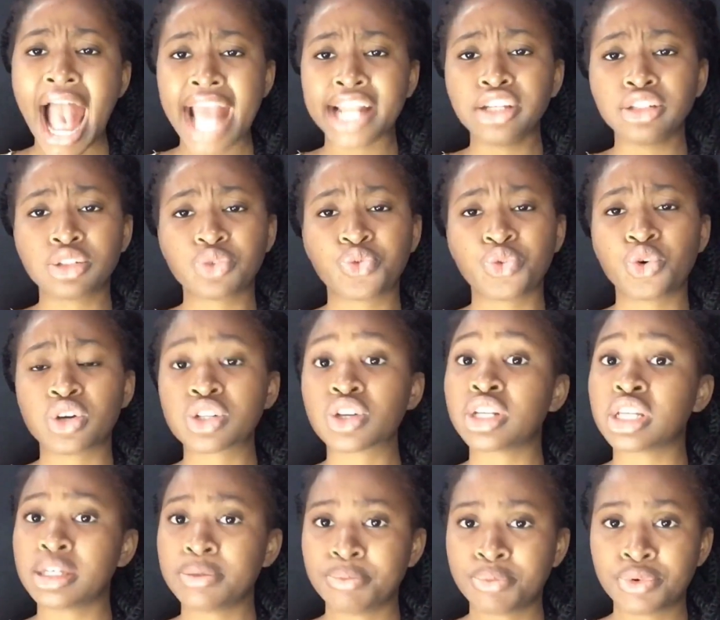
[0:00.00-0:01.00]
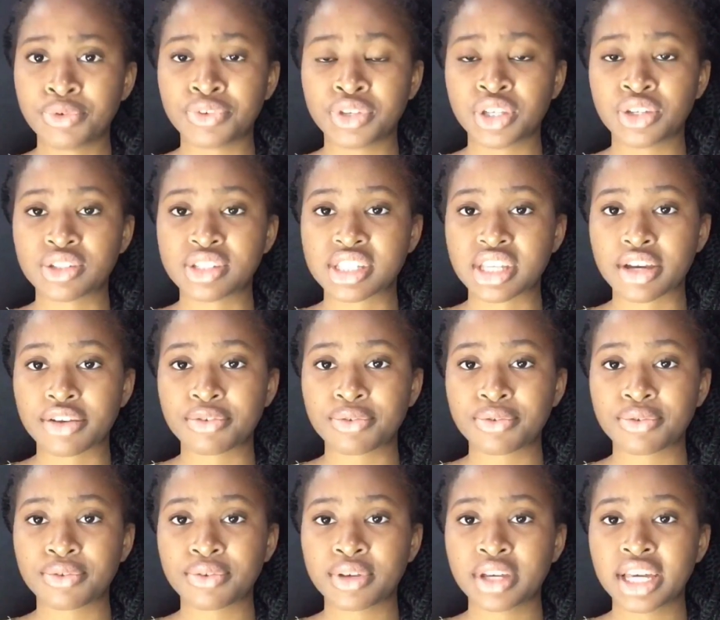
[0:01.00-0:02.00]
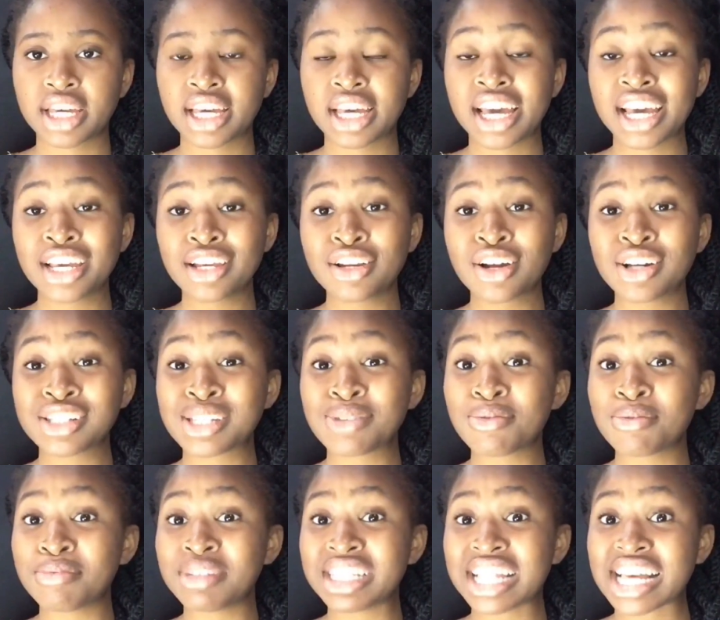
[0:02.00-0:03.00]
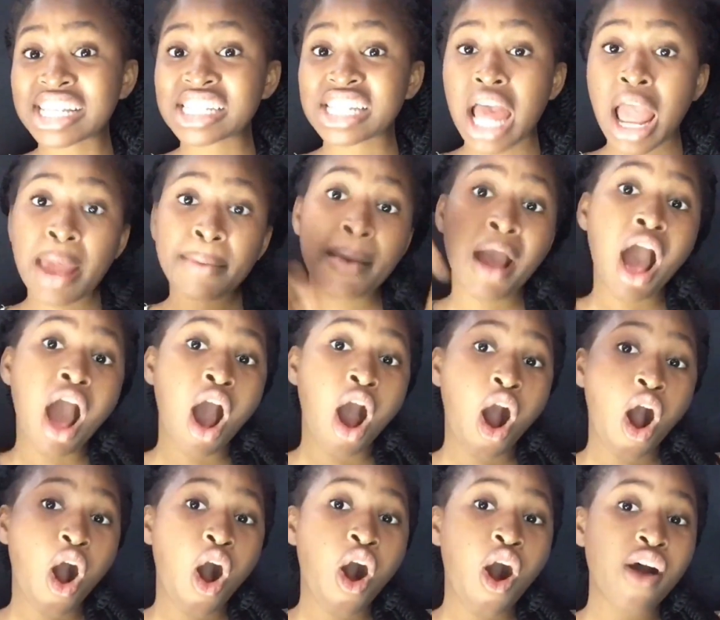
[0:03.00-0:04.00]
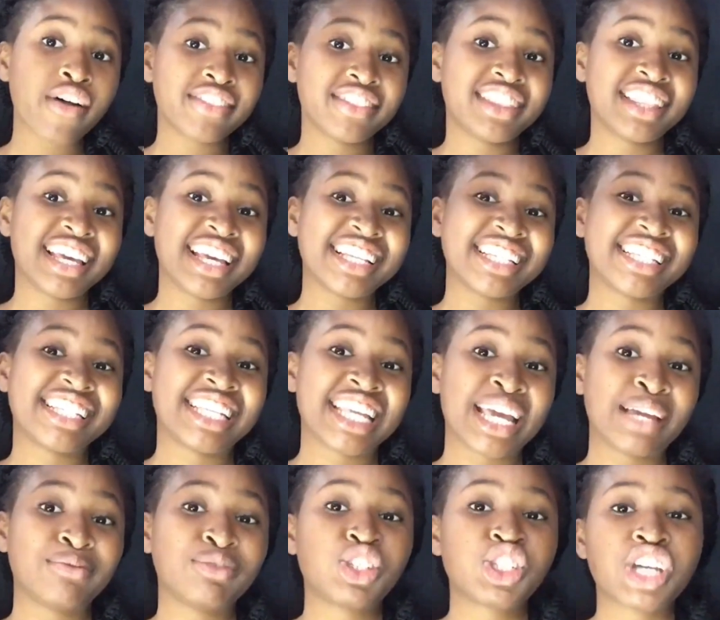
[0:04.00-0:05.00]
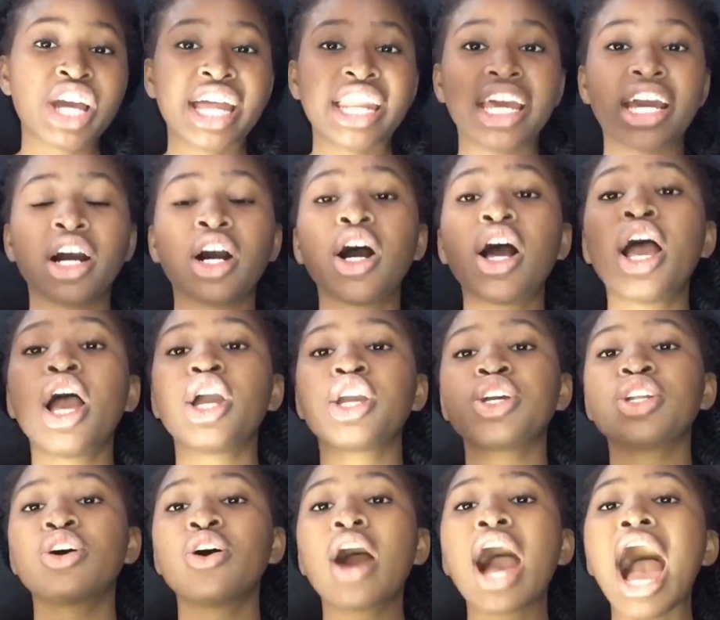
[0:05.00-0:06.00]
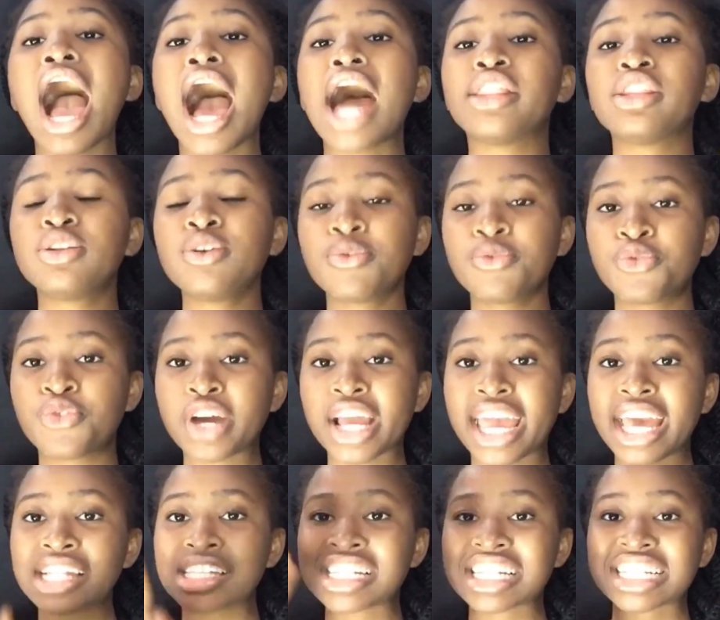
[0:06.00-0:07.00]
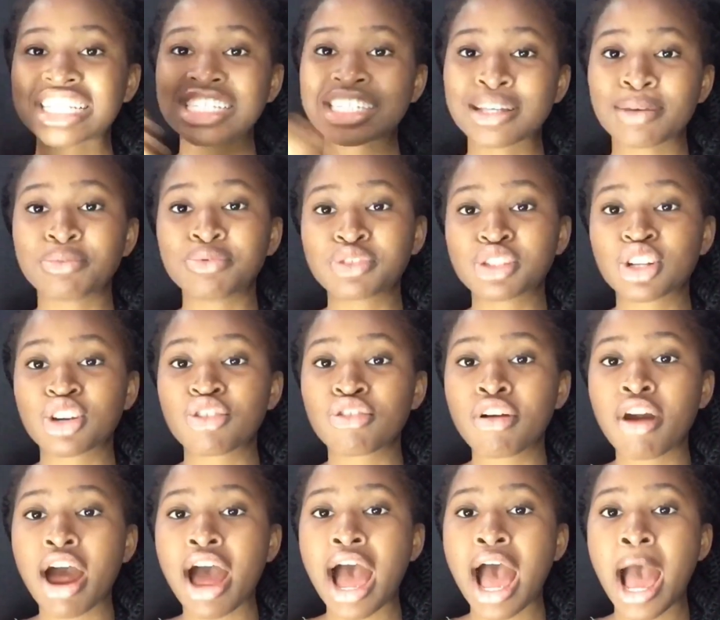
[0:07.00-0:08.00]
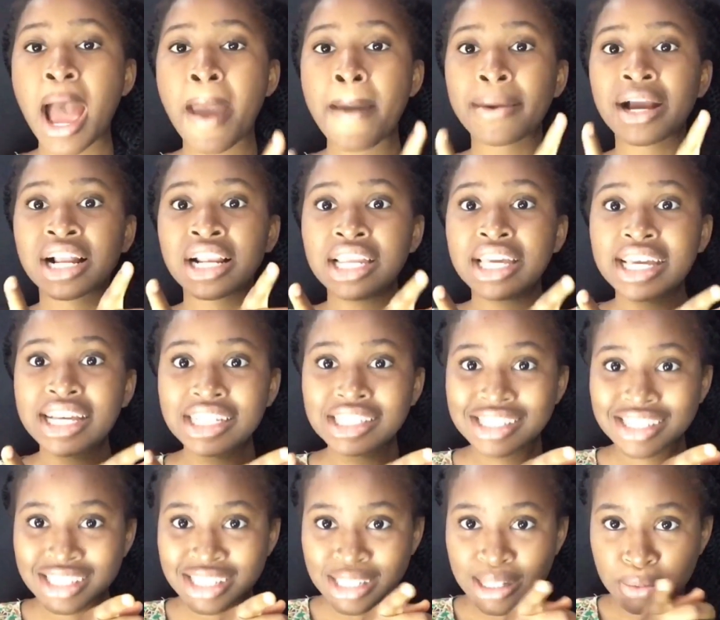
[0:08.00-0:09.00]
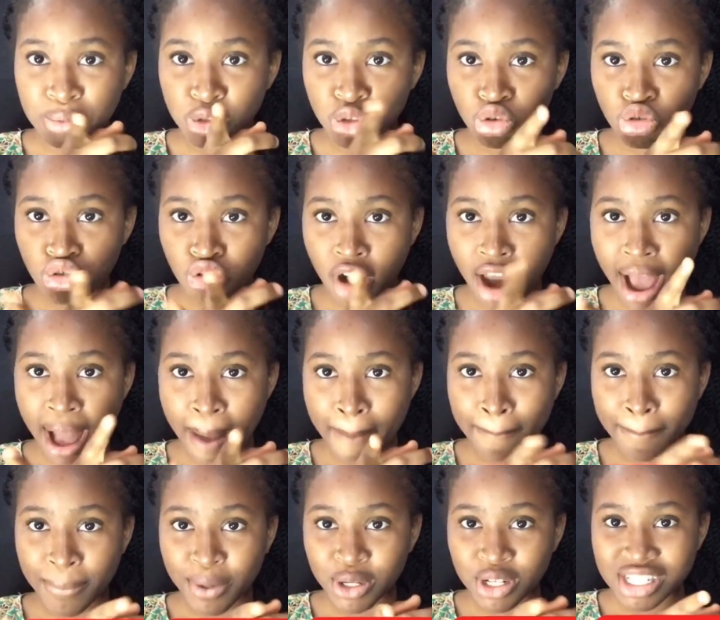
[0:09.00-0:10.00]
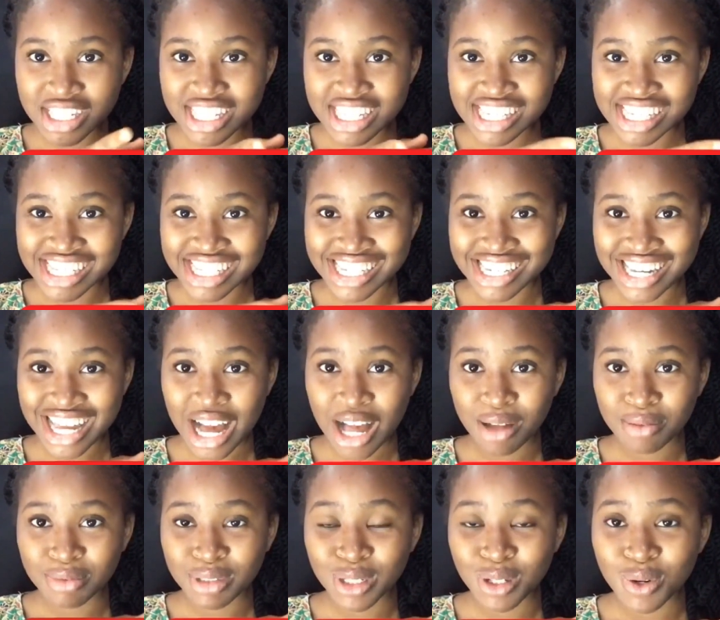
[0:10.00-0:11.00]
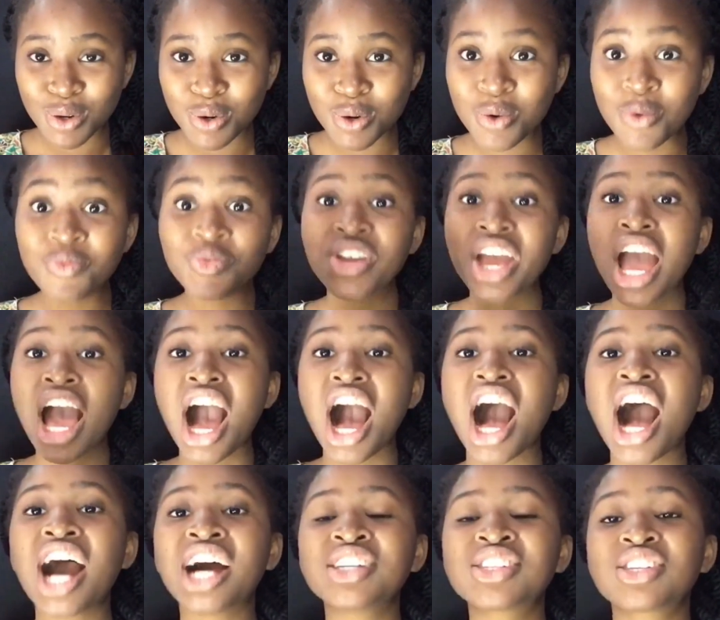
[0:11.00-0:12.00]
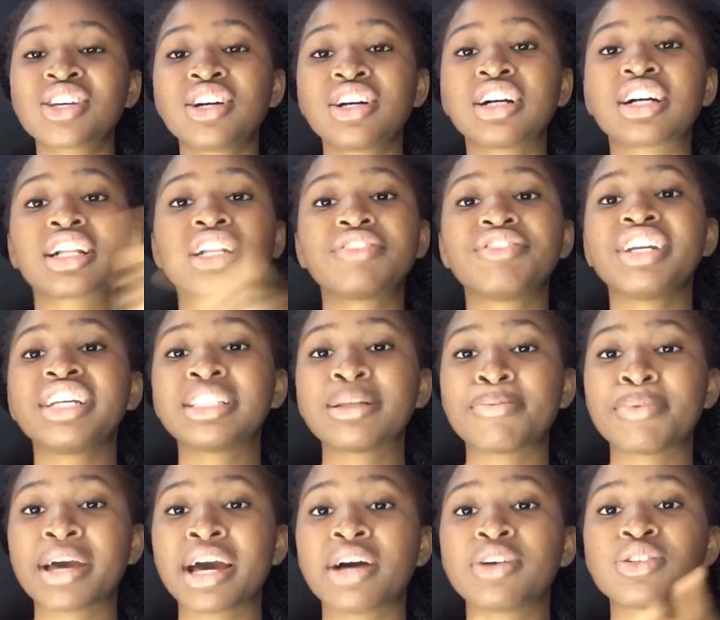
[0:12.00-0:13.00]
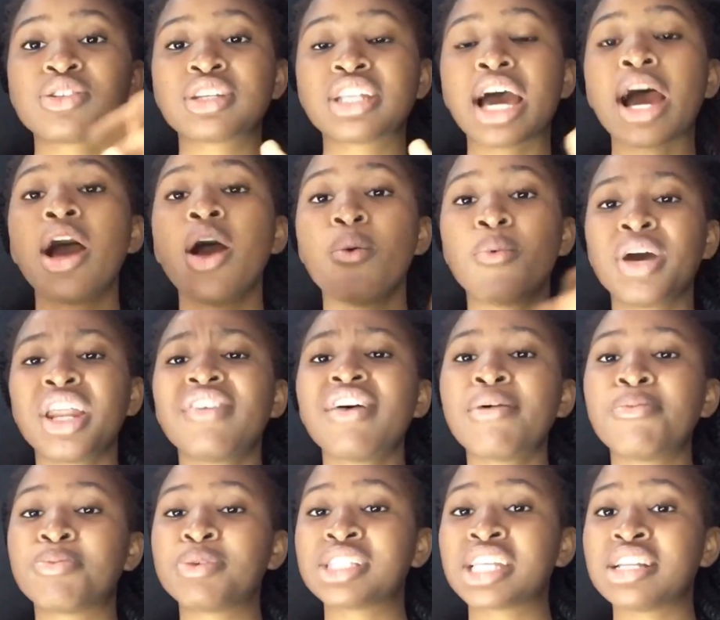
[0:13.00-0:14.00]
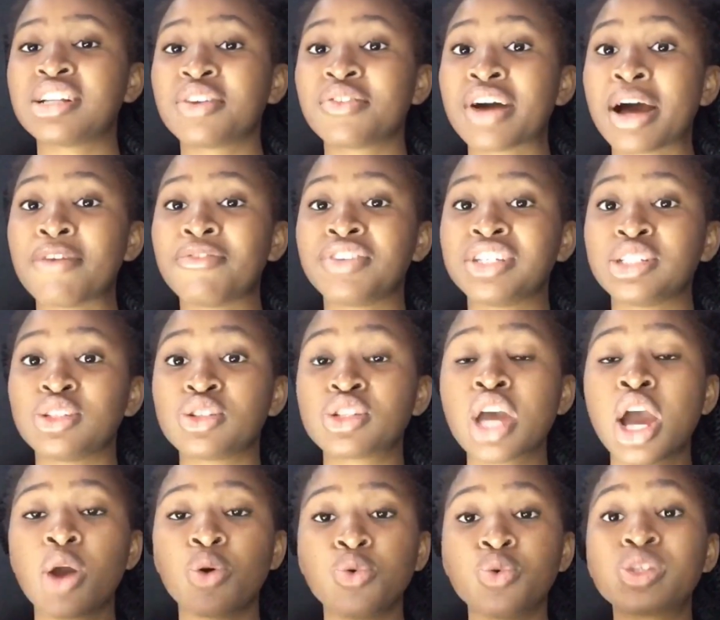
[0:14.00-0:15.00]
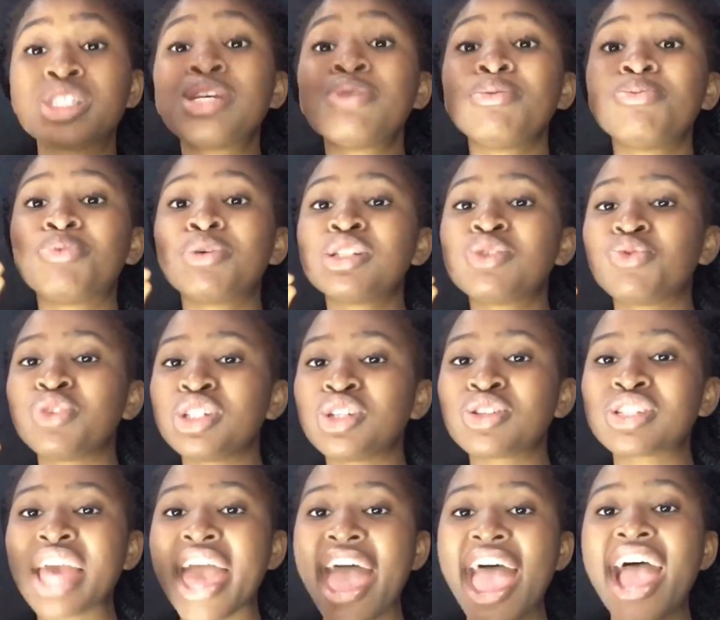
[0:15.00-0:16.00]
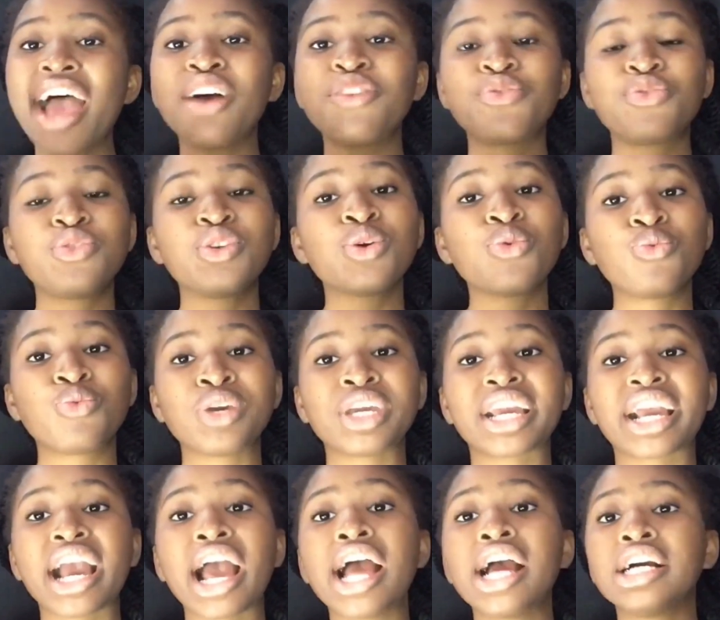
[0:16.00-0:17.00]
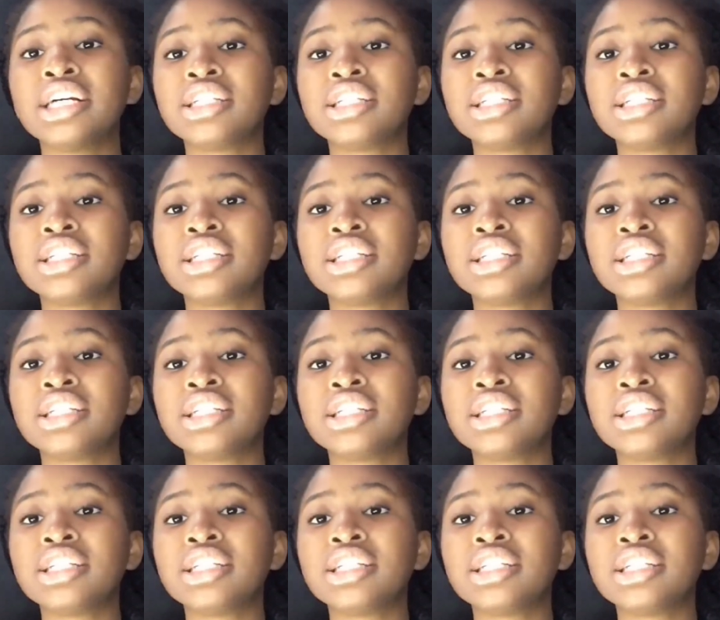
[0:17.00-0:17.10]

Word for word: I need to focus on improving yourself. You know, to we meet next time on this same channel. You know, don't forget to subscribe click the subscribe button down below also ring the bell so that whenever we post any of our videos we see we post videos every week